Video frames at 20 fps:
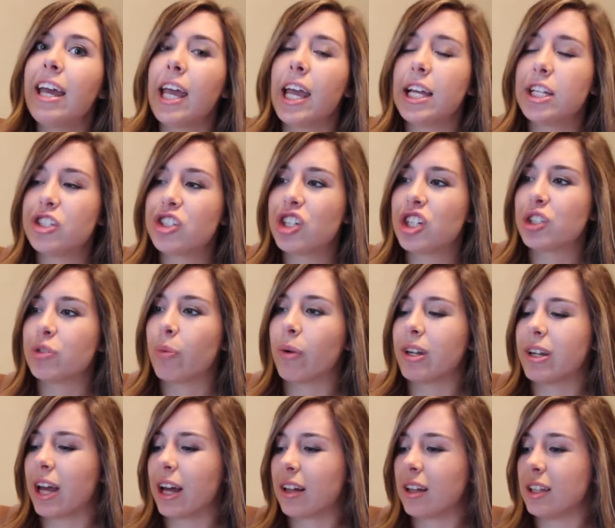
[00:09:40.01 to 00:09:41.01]
it's just
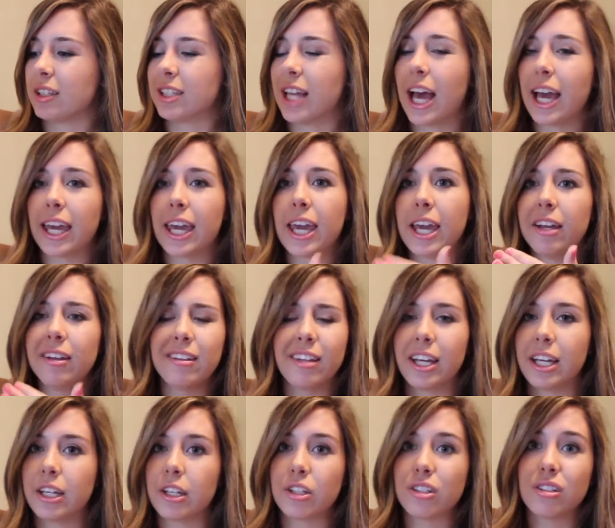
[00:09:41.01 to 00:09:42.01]
one necklace. I can't,
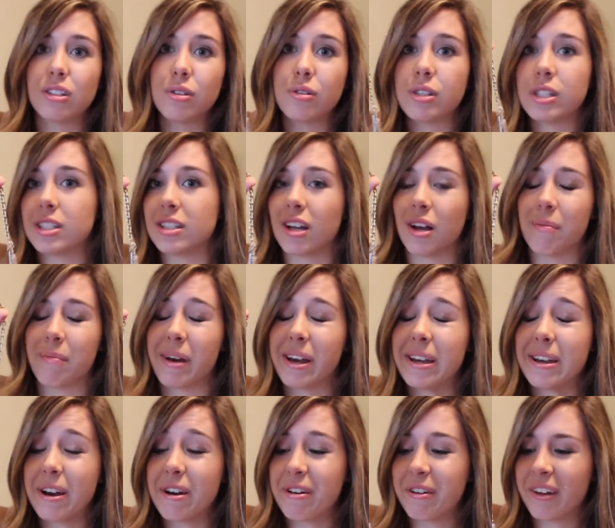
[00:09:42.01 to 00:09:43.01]
like, do this on
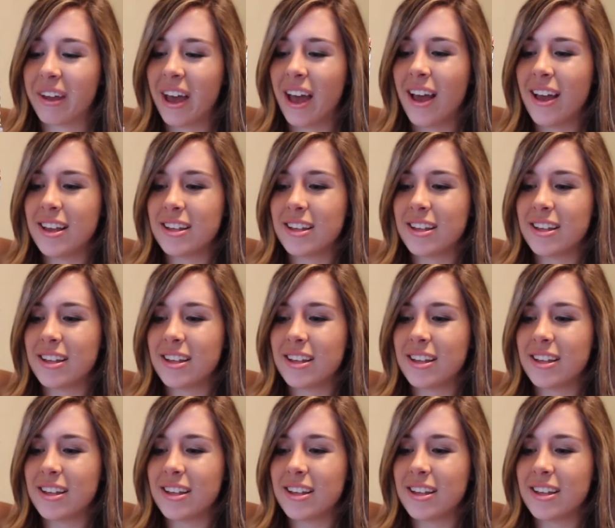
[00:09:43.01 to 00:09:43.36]
my own,